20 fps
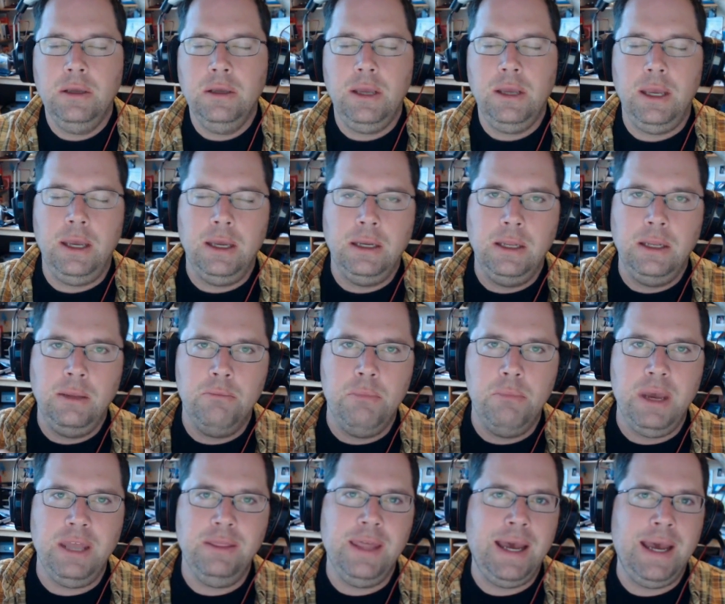and
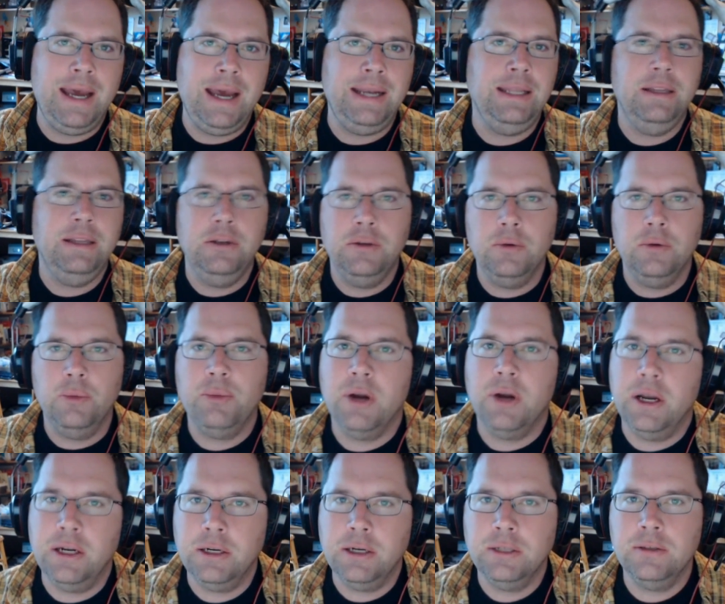embed that into a
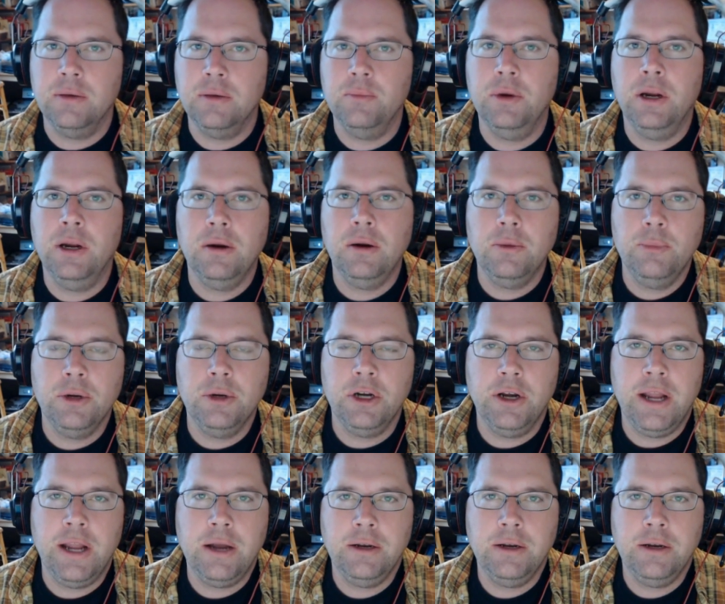product somewhere or put
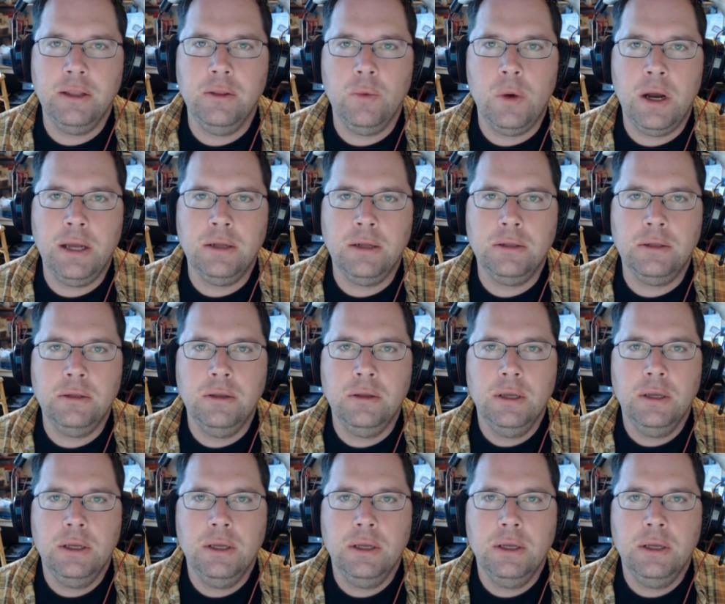it out in the wild.